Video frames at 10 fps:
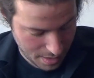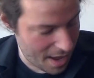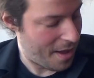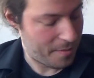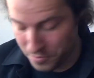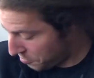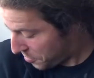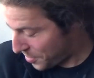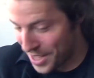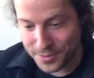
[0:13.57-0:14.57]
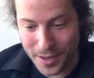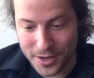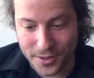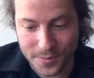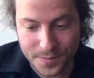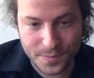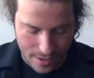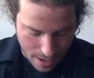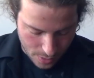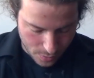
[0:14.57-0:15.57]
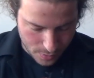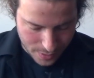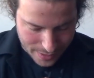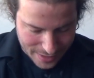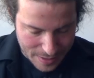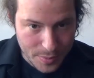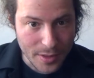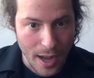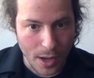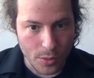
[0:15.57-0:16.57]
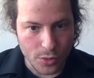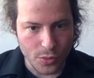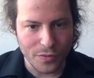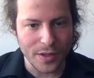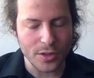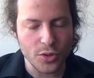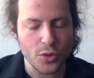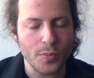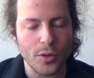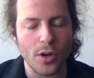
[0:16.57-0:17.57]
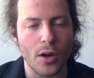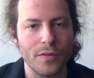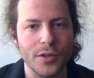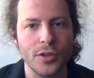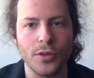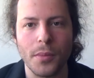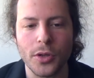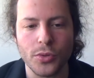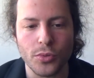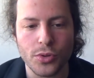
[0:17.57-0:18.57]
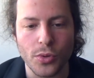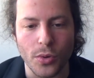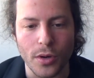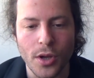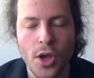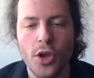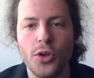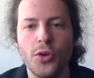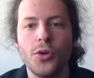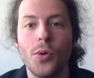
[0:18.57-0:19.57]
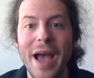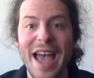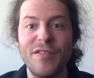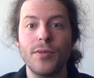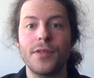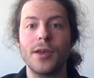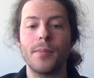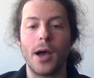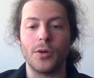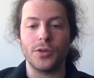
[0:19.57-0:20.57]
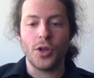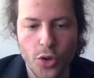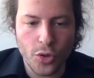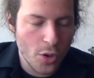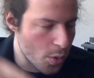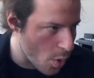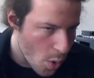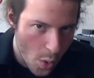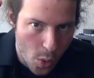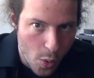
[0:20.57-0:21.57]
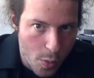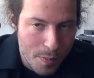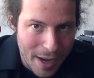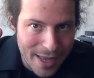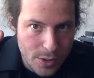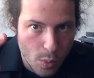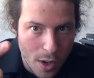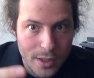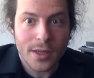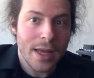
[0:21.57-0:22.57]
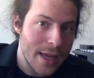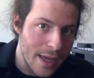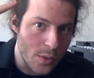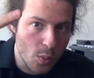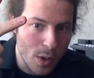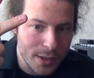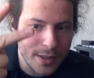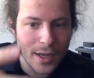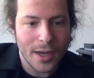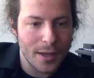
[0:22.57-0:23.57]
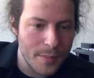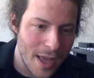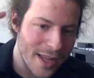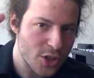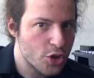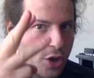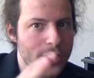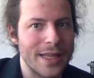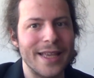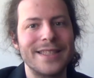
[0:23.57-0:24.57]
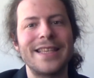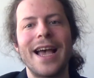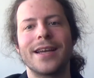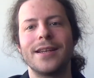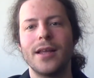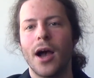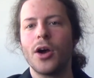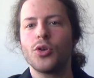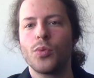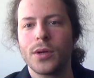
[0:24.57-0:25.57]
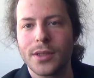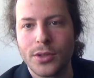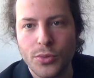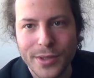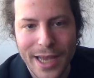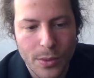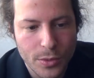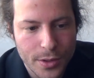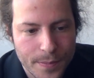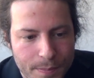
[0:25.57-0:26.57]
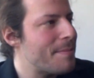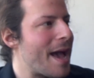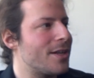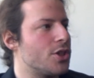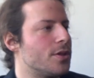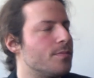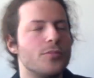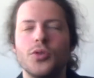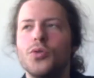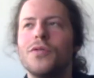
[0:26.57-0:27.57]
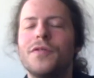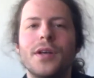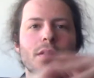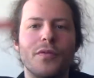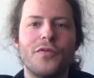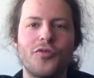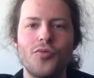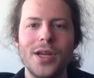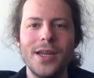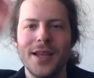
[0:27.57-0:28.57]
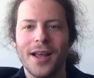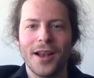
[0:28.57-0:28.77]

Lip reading: Yeah, that's better. And now, deep down, you feel super confident about your score. You know everything about it. You know who plays what, in what time, and just exactly how you want it to sound. Imagine you feel free